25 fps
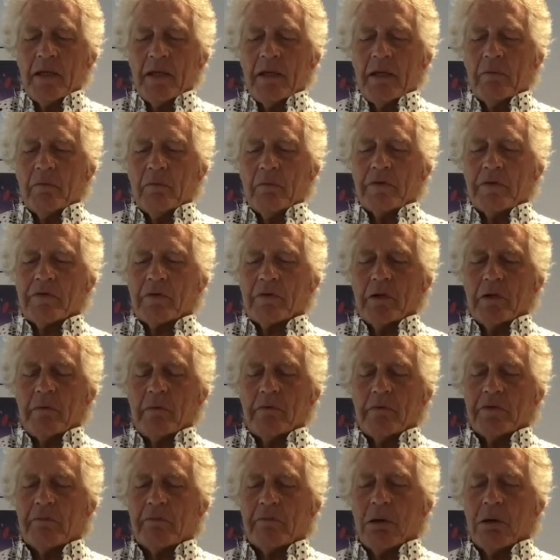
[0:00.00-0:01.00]
it was
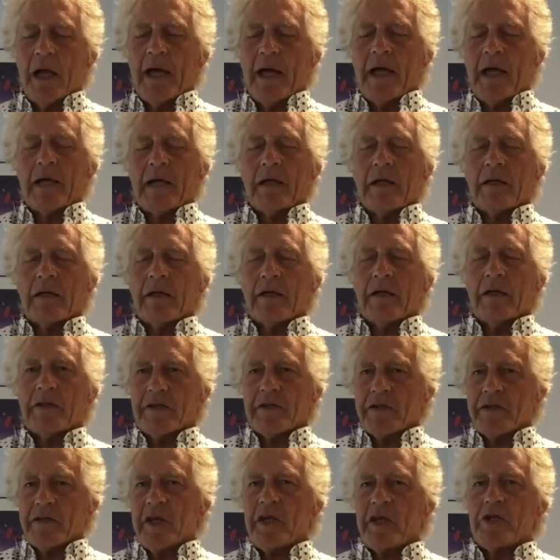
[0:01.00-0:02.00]
playing at
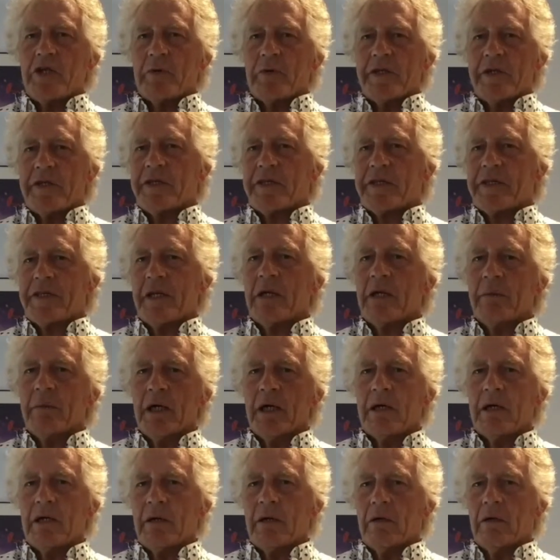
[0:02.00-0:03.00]
the Century
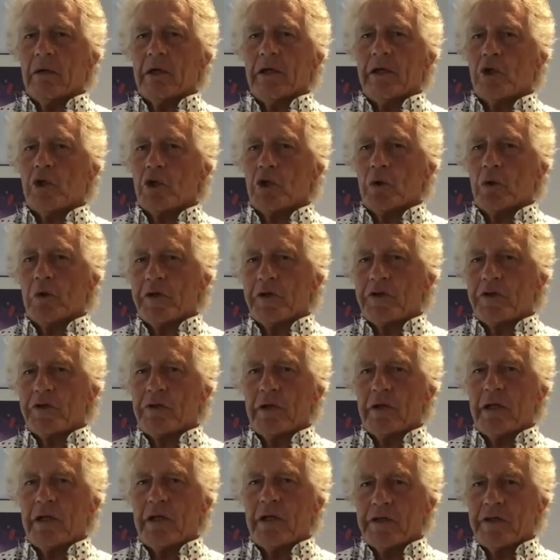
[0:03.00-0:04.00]
Cinema in George
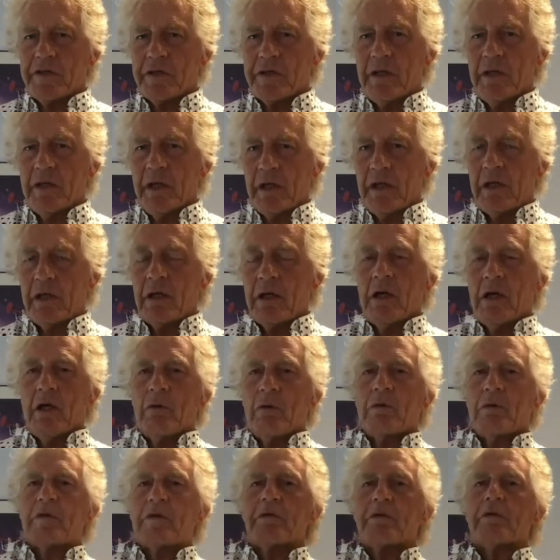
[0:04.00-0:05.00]
Street in Sydney,
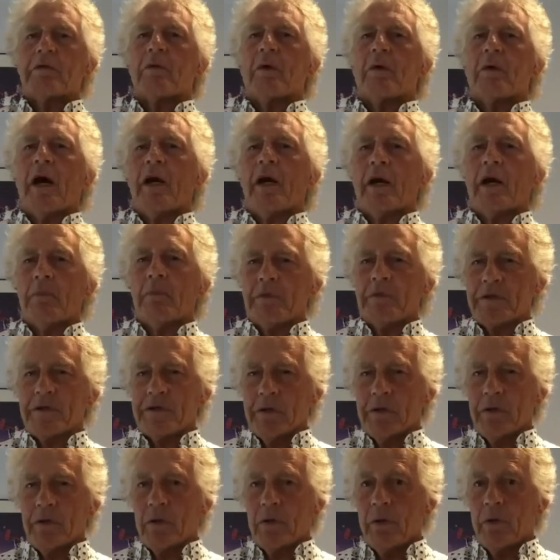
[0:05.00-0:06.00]
which was right
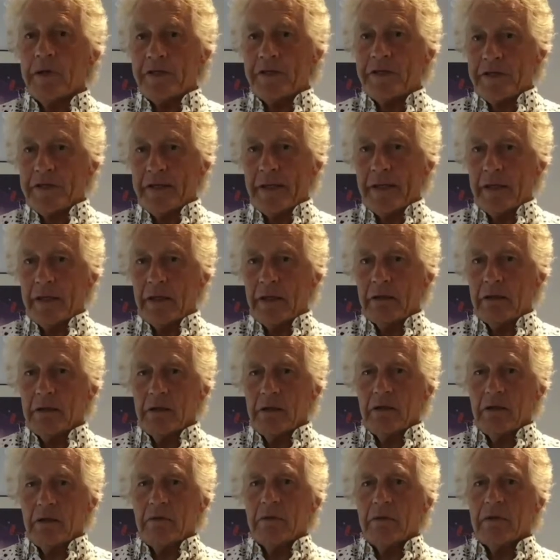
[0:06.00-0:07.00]
opposite the Hoyts Centre,
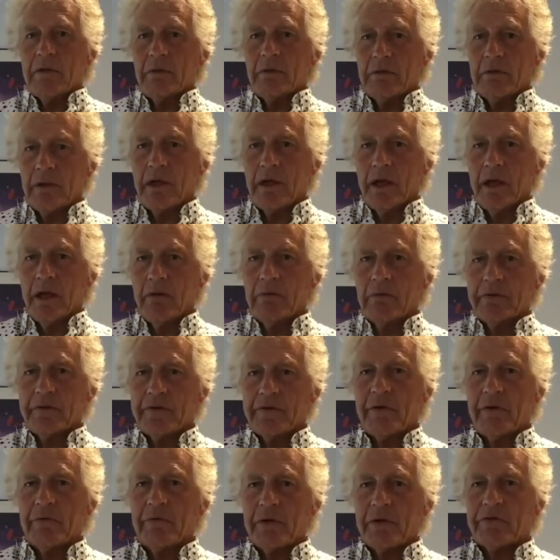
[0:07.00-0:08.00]
with
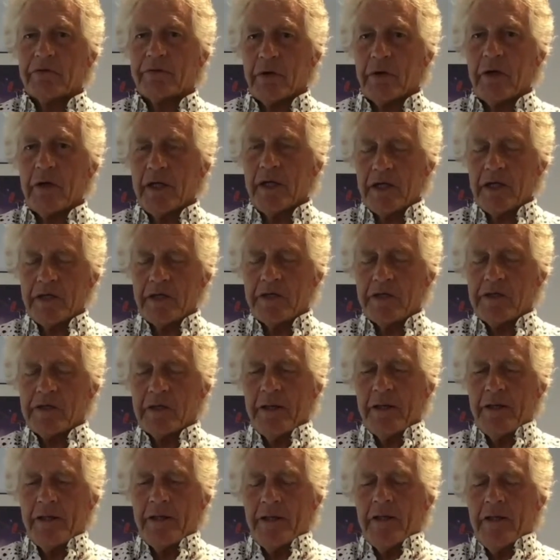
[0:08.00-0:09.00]
7
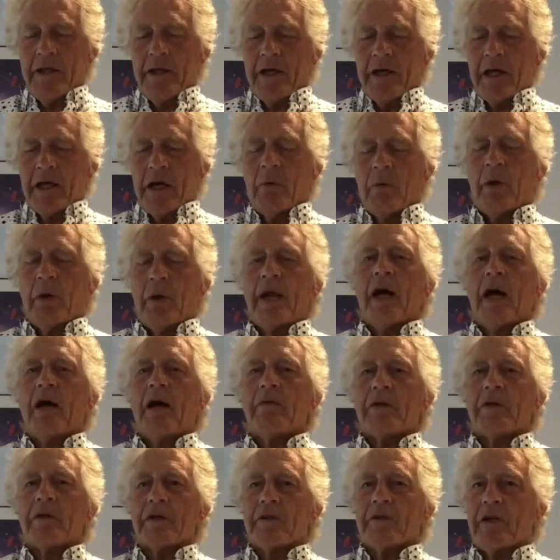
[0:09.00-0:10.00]
screens. And I went
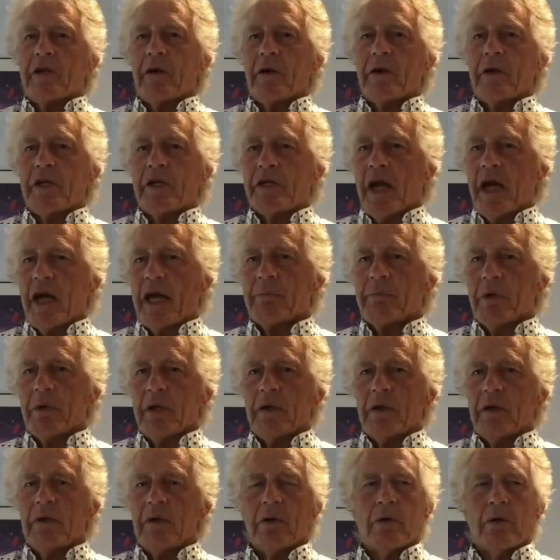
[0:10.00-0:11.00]
over to Terry
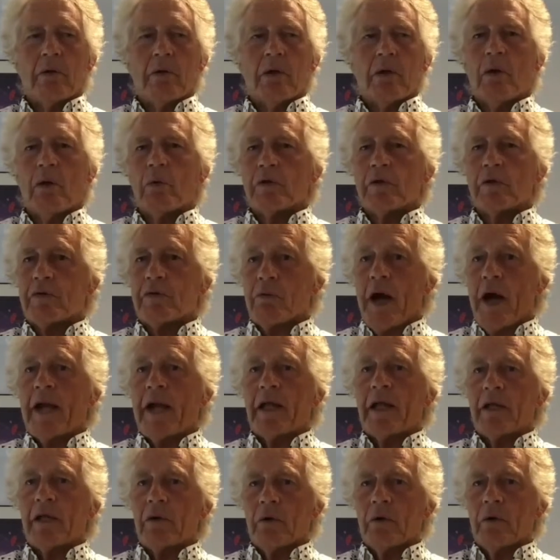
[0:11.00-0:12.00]
Jackman, who was
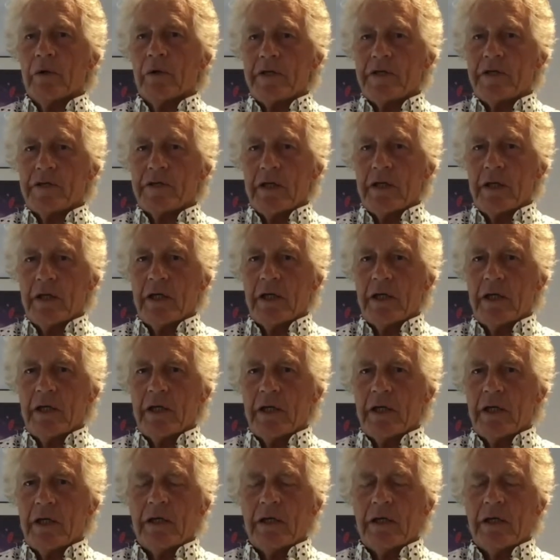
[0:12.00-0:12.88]
running the Hoyts Centre,